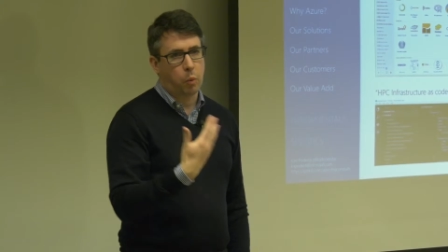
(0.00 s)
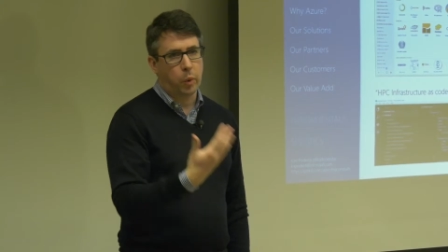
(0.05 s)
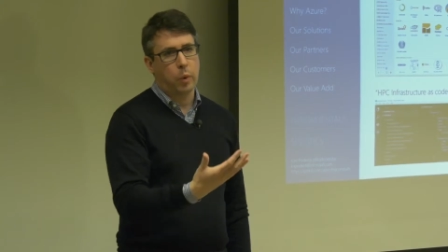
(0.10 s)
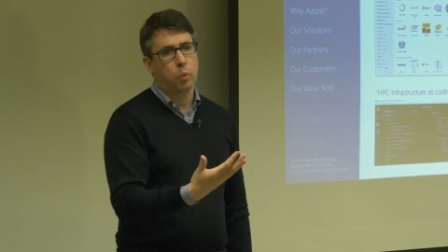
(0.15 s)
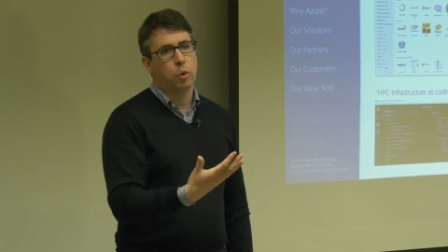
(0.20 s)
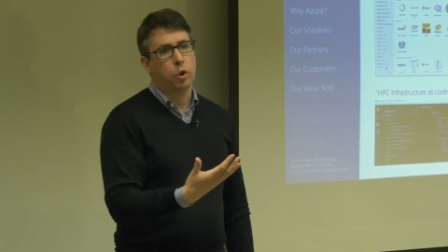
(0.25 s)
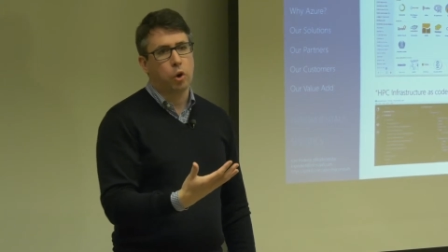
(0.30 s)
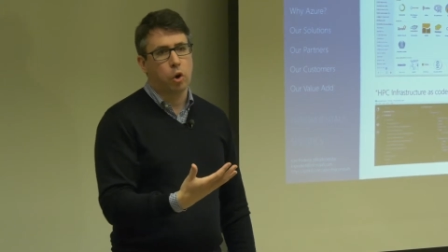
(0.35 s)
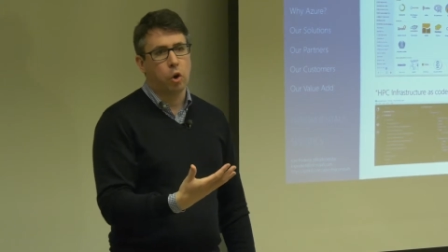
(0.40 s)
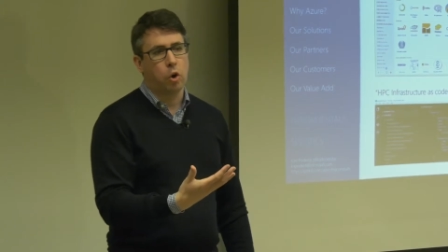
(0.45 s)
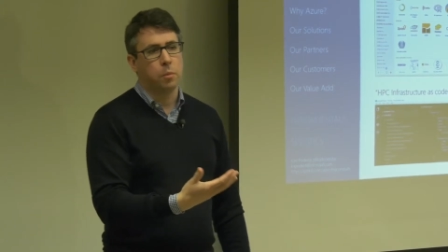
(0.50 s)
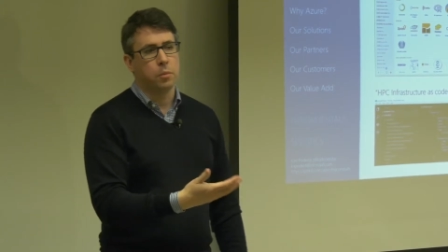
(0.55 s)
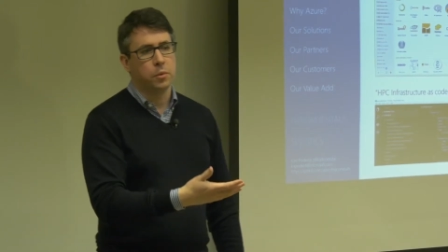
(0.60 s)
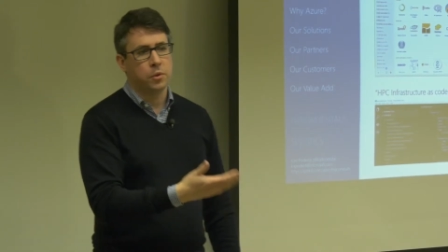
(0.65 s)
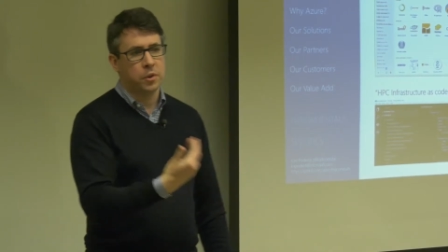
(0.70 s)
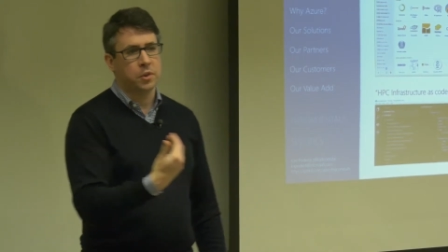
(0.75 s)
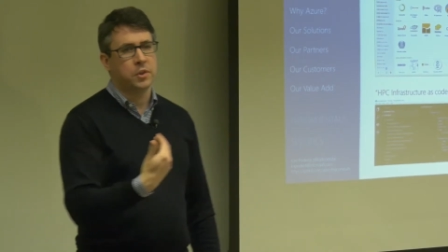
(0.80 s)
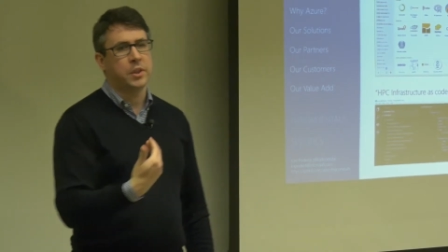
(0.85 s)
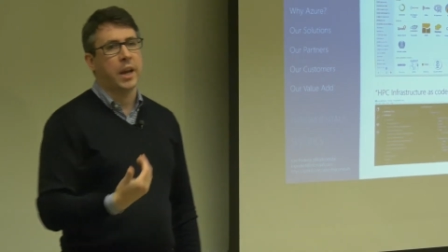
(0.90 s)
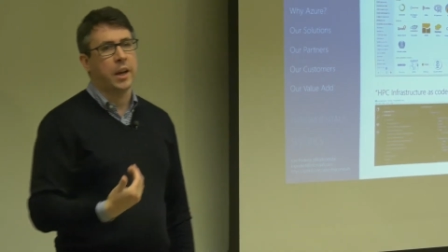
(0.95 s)
we will come
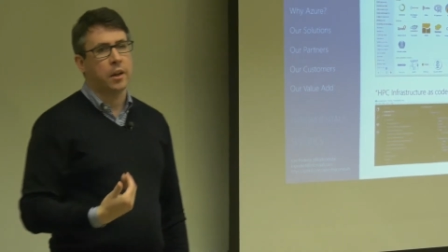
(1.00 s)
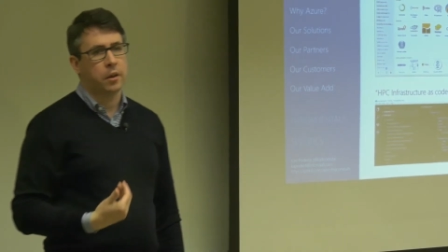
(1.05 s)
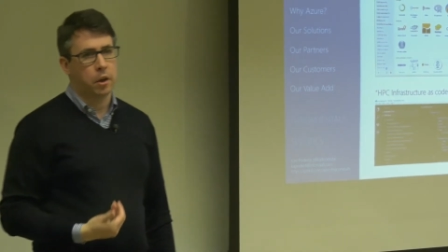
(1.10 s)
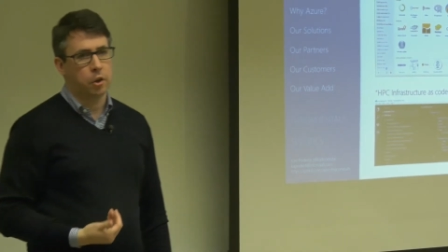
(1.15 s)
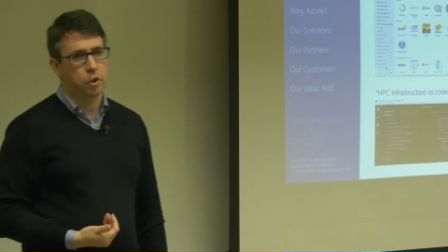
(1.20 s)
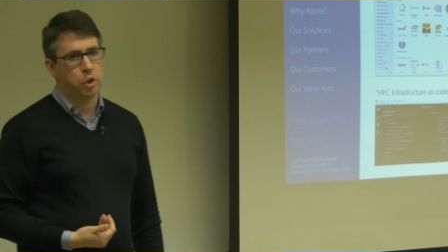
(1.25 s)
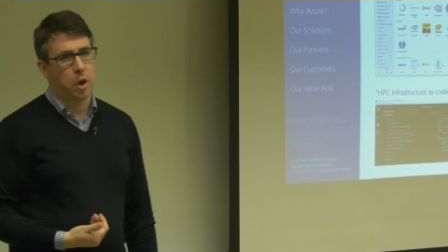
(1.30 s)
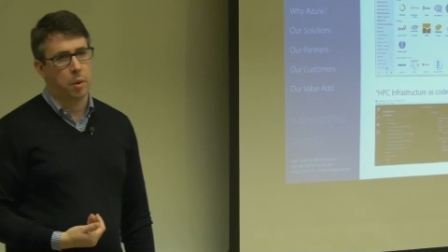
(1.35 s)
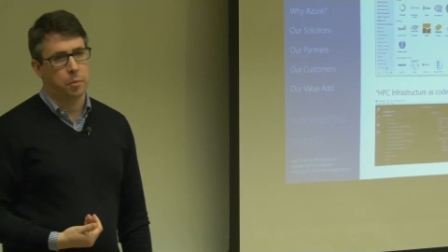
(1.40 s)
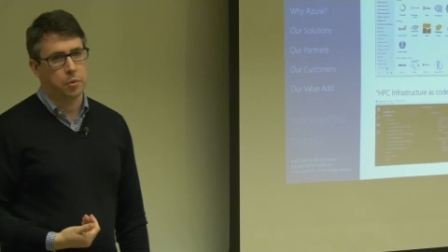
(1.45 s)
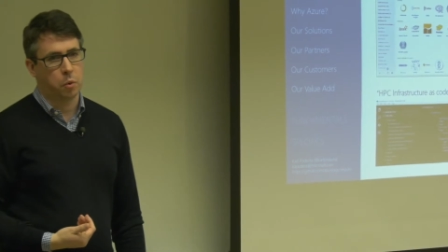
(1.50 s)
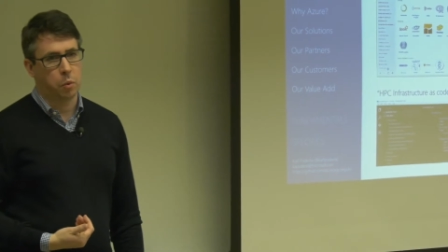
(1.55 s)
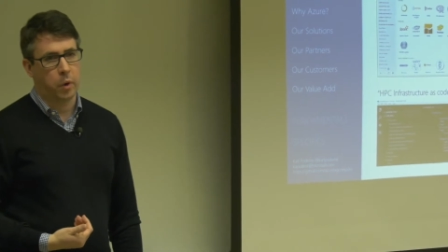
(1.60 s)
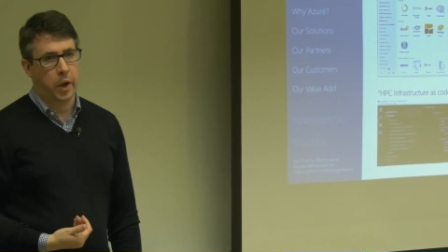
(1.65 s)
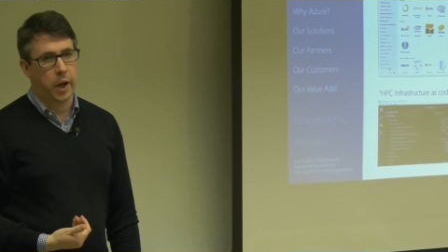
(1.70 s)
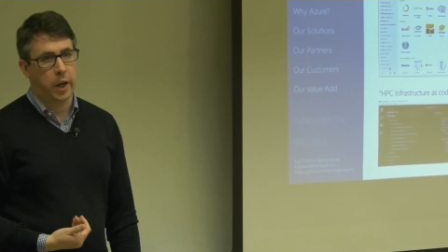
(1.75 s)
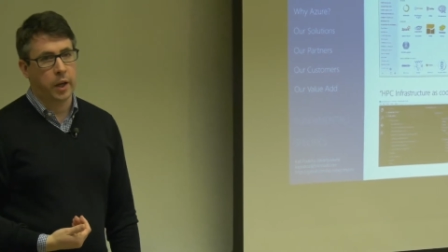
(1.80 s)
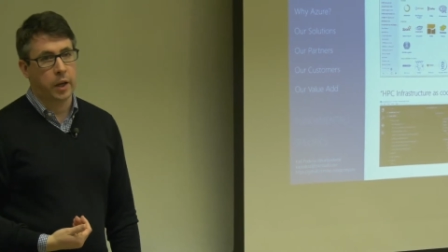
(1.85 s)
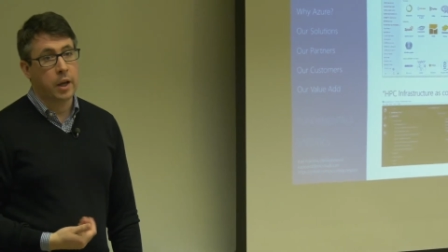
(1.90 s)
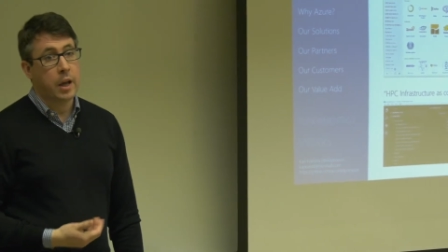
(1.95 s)
to take their jobs
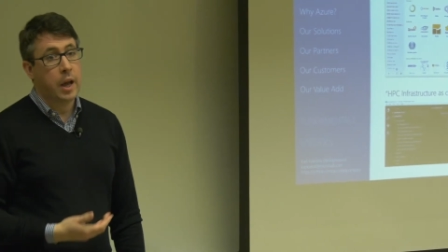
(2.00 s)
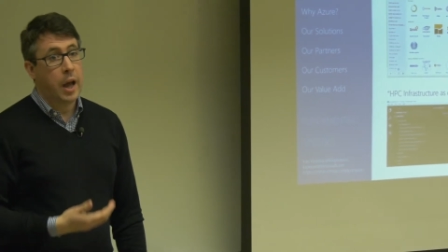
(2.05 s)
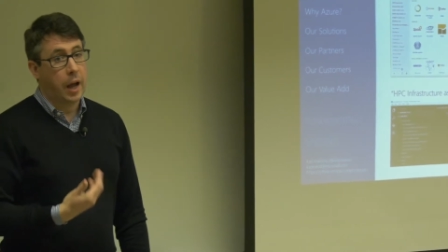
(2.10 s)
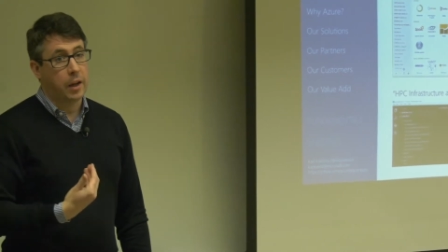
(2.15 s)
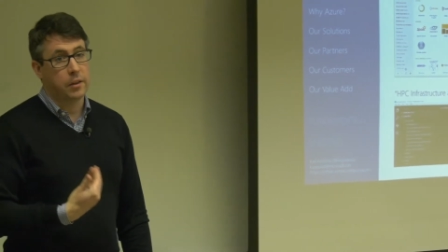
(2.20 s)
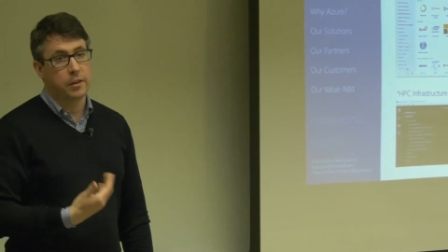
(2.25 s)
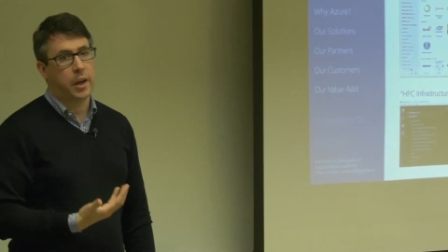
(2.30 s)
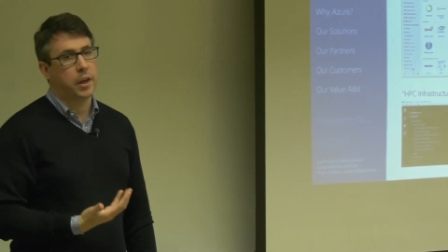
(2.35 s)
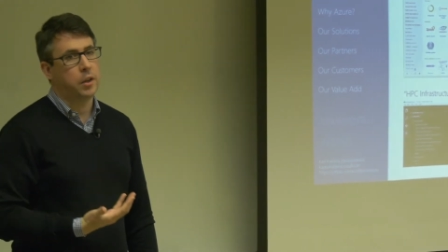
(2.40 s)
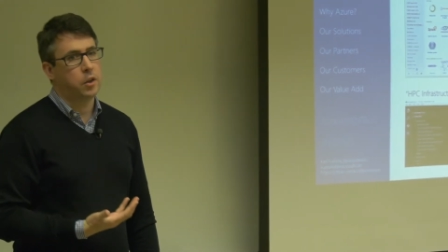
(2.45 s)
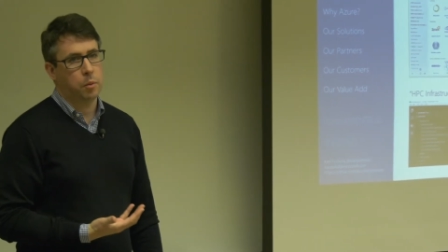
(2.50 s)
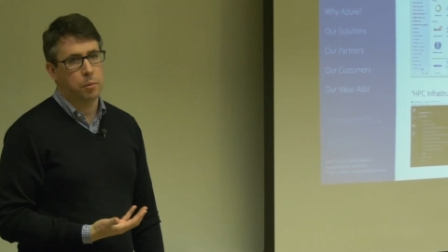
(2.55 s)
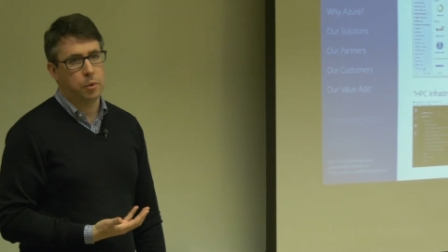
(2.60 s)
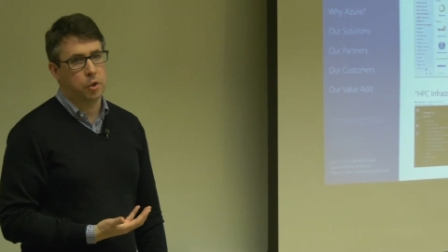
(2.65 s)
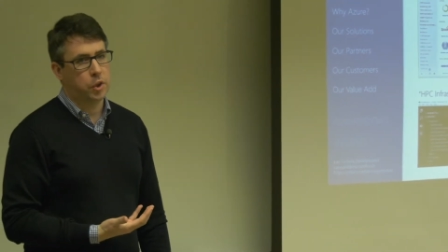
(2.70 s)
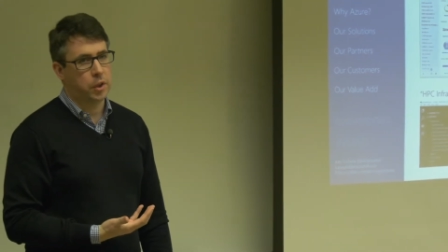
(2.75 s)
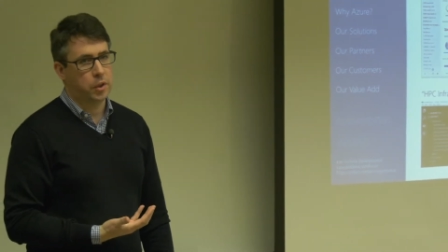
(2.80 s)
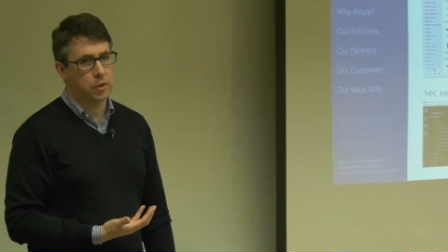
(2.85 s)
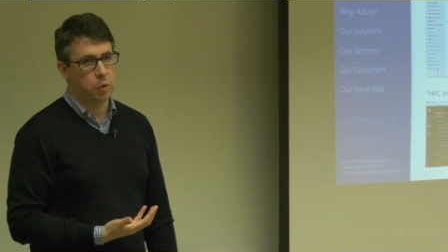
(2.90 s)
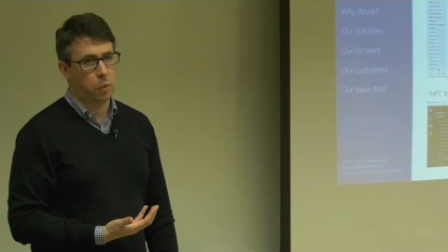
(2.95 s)
away and take their
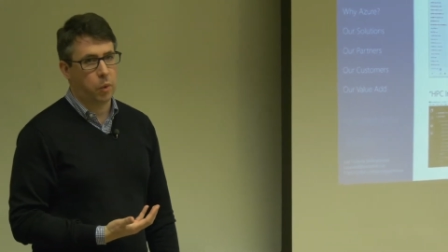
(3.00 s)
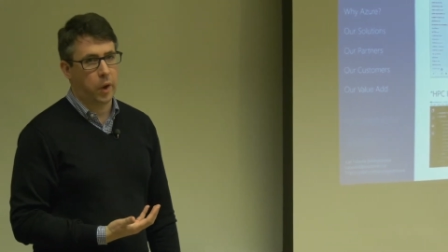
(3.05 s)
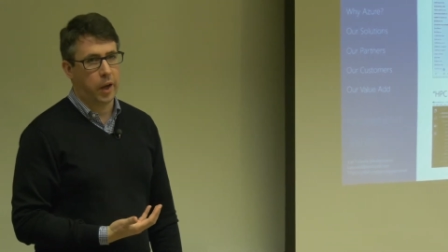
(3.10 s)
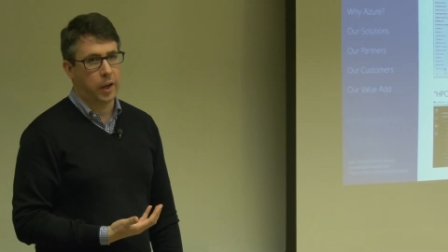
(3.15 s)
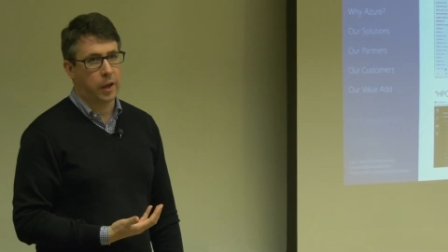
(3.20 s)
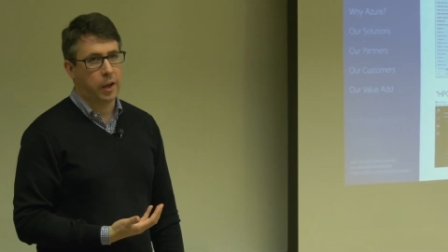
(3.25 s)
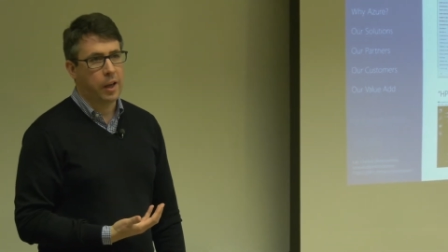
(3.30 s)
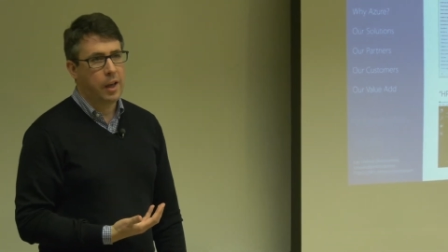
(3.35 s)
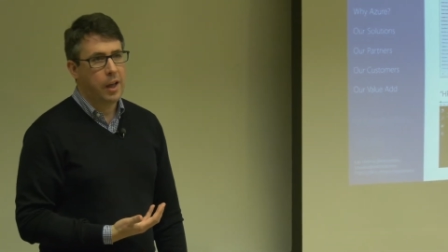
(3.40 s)
machines away.